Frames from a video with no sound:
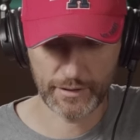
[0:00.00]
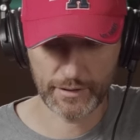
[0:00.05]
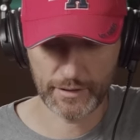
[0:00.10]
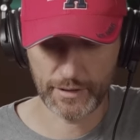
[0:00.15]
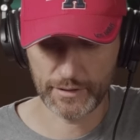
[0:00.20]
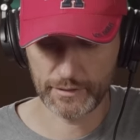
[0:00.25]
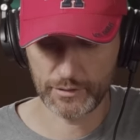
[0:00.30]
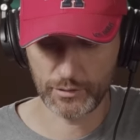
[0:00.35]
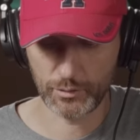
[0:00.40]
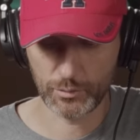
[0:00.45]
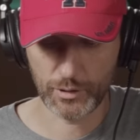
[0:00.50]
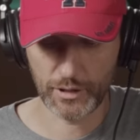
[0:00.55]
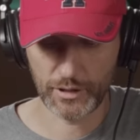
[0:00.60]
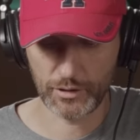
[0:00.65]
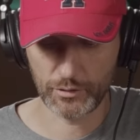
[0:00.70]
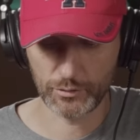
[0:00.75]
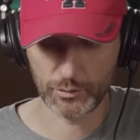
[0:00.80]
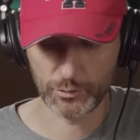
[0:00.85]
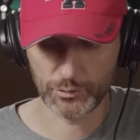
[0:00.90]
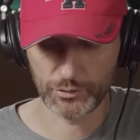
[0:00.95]
cut low cut
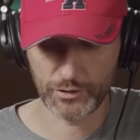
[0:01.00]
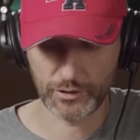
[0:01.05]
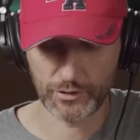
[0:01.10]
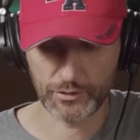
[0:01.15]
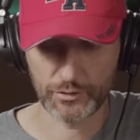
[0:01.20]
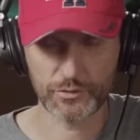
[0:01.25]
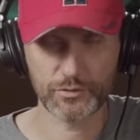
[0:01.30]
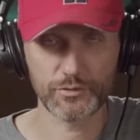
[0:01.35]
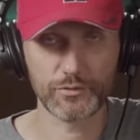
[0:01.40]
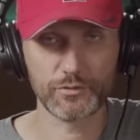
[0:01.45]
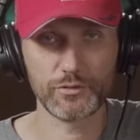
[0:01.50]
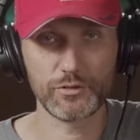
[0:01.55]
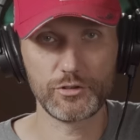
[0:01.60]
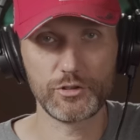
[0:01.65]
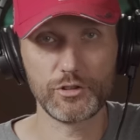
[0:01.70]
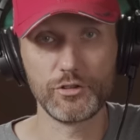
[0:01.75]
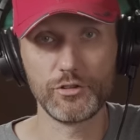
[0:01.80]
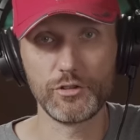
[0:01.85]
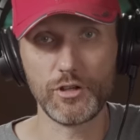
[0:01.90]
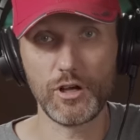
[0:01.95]
all those things
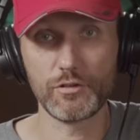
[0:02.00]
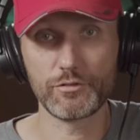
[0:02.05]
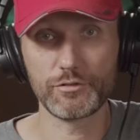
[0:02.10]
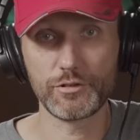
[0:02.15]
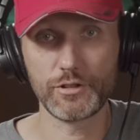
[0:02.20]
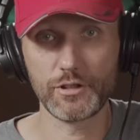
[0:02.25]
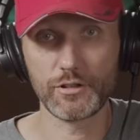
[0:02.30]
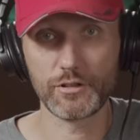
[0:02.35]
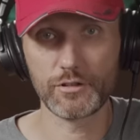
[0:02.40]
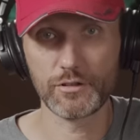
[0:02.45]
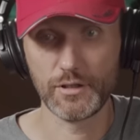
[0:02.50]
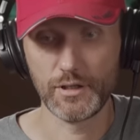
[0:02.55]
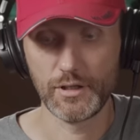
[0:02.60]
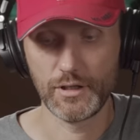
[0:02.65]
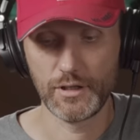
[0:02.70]
turned off here